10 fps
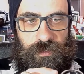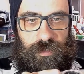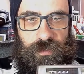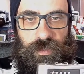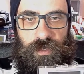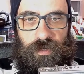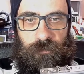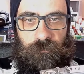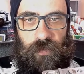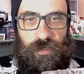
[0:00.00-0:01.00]
here,
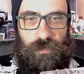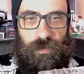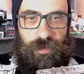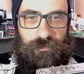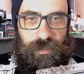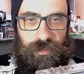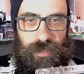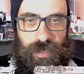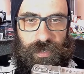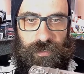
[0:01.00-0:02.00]
you have a little
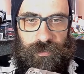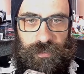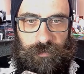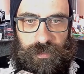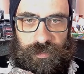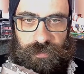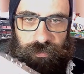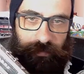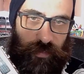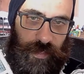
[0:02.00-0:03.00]
guy. Let me see
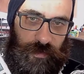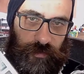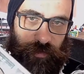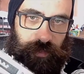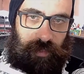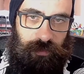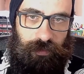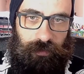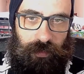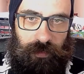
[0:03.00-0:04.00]
if I can just cut the
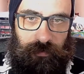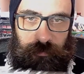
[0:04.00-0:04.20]
glare.